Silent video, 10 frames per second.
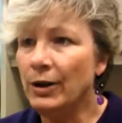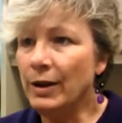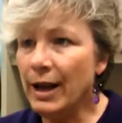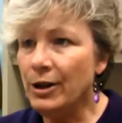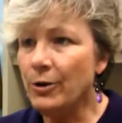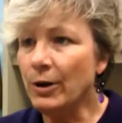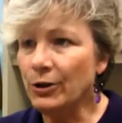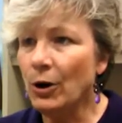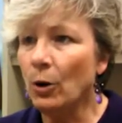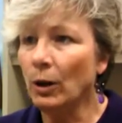then you can
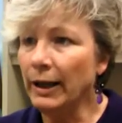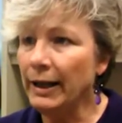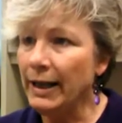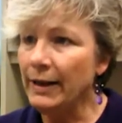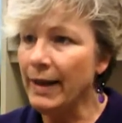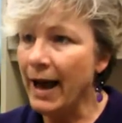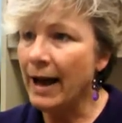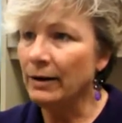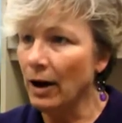total it in that